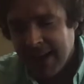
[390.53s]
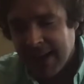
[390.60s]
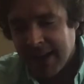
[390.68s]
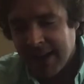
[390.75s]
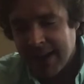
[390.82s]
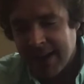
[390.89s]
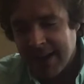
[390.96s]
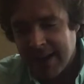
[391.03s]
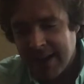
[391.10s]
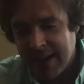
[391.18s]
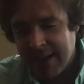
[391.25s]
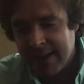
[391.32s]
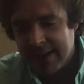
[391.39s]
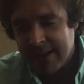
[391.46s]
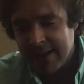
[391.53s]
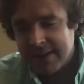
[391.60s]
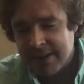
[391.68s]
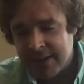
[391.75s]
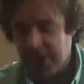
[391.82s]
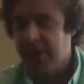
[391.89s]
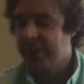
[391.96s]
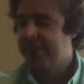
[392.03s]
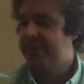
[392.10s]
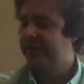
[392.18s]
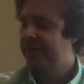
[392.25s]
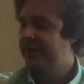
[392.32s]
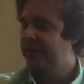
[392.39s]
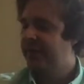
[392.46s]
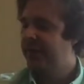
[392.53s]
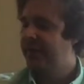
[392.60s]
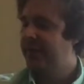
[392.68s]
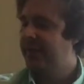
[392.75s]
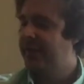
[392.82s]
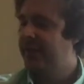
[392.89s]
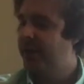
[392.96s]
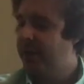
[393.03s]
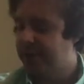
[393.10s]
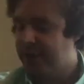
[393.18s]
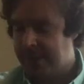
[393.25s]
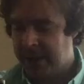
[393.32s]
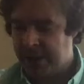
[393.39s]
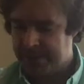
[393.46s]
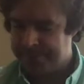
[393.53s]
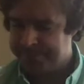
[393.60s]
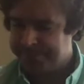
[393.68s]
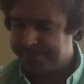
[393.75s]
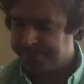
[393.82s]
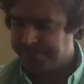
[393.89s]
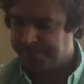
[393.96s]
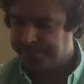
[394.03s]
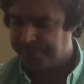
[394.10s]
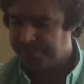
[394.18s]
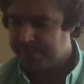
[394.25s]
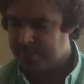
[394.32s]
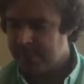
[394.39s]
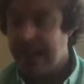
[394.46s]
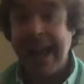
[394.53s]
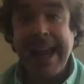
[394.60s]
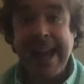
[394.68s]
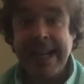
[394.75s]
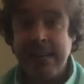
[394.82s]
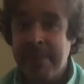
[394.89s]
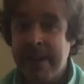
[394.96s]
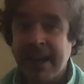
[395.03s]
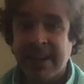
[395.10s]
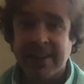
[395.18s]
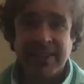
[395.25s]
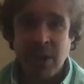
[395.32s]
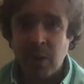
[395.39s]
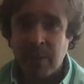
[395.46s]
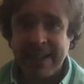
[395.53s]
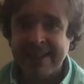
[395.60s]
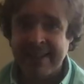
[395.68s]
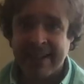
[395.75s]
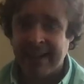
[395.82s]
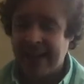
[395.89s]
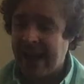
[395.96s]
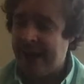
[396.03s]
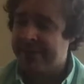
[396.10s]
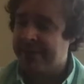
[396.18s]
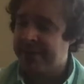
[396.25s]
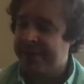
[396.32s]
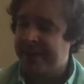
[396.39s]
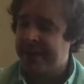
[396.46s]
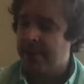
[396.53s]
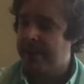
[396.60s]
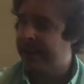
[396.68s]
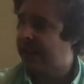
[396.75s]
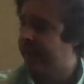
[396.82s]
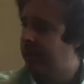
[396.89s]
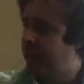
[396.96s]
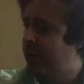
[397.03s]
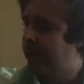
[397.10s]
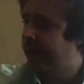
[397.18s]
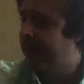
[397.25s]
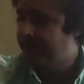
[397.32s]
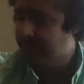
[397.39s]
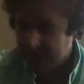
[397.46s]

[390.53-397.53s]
a... Cool. Cool, should be good. 80 minutes. Oh, that's like an after-dinner-mint of a movie.